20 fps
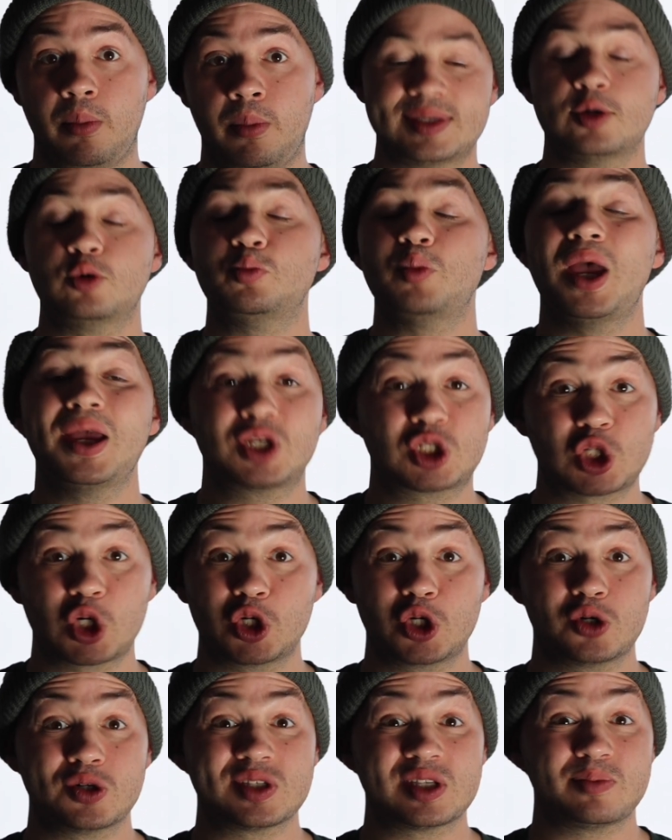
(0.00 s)
So make sure
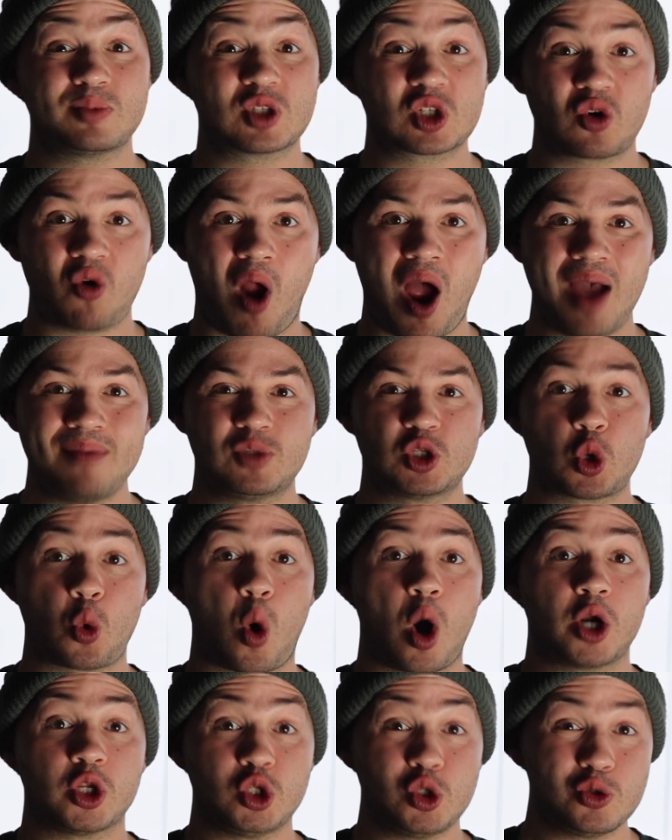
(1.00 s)
you're subscribed to
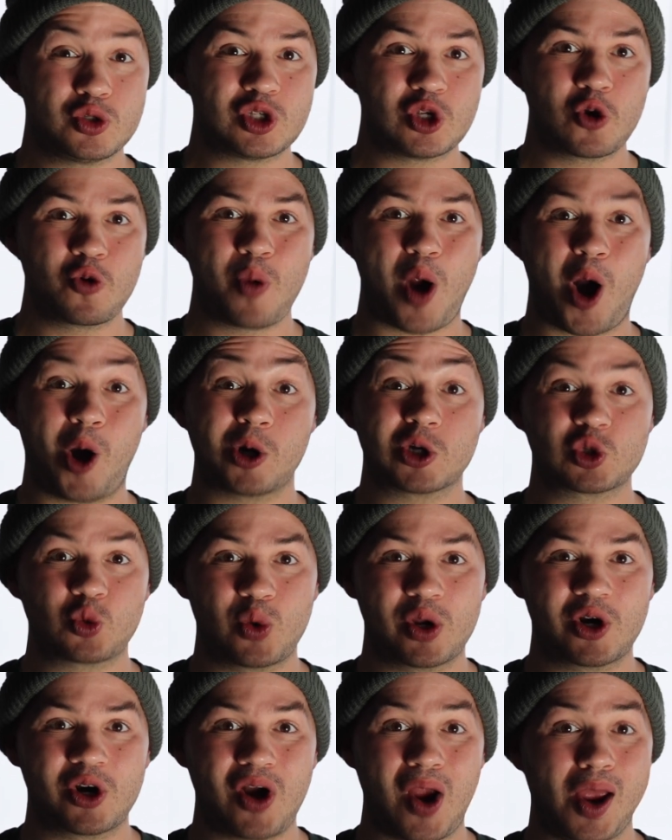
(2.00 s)
our YouTube, our
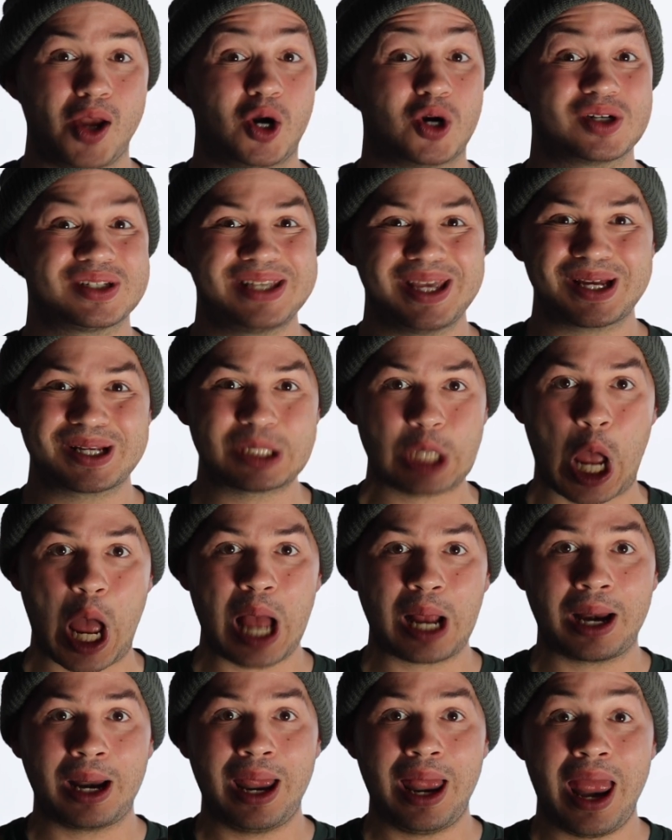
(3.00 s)
Twitter, and our
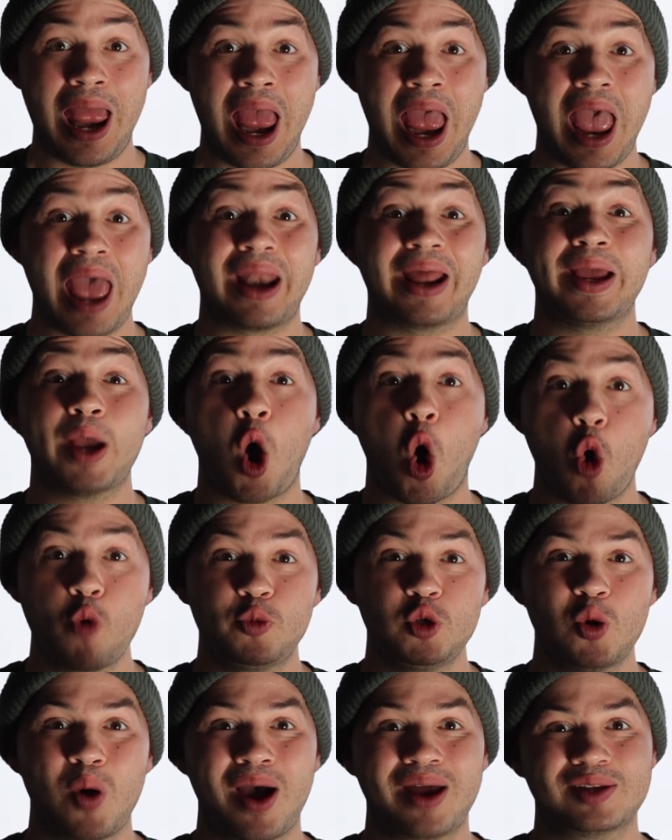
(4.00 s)
TikTok, and I hope
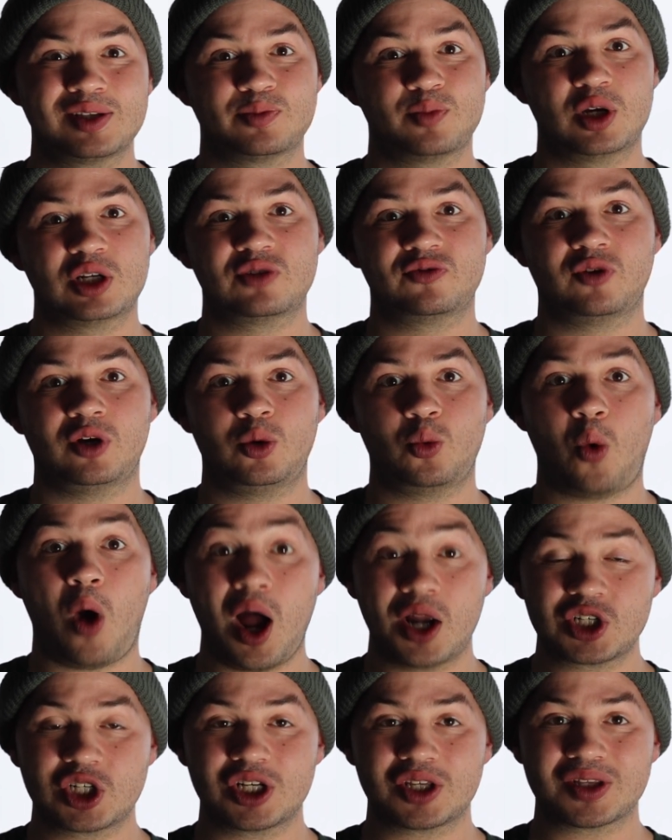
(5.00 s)
you had as much fun
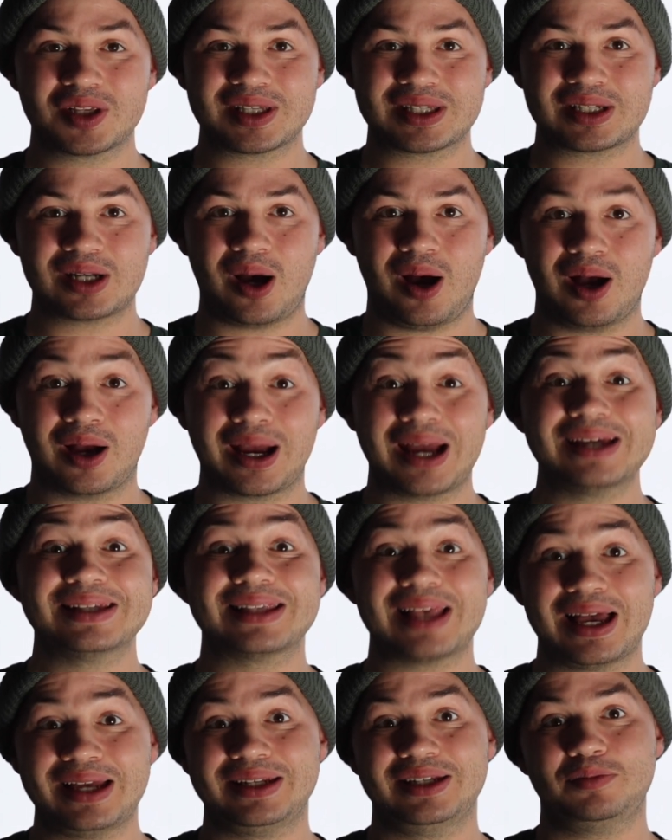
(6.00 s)
watching this talk
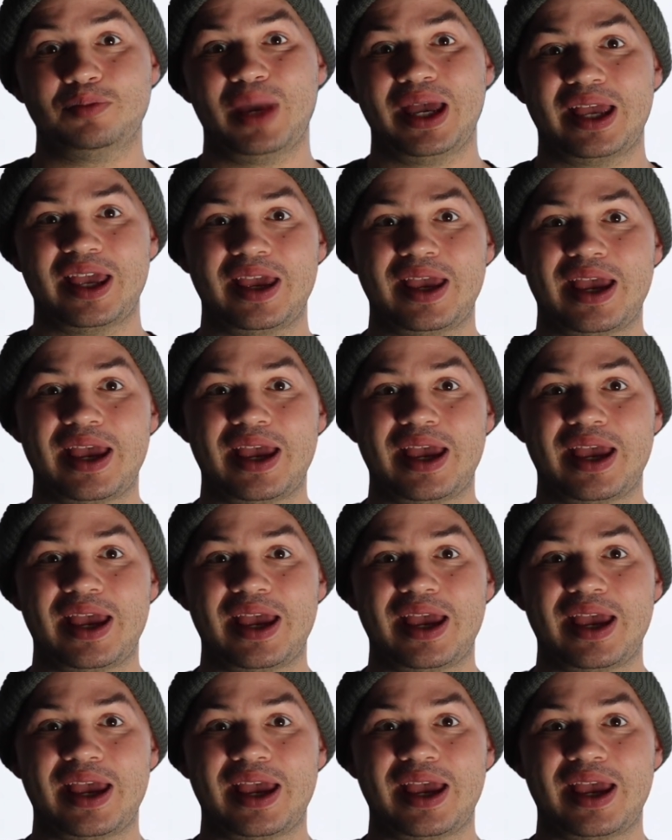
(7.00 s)
as I did making it.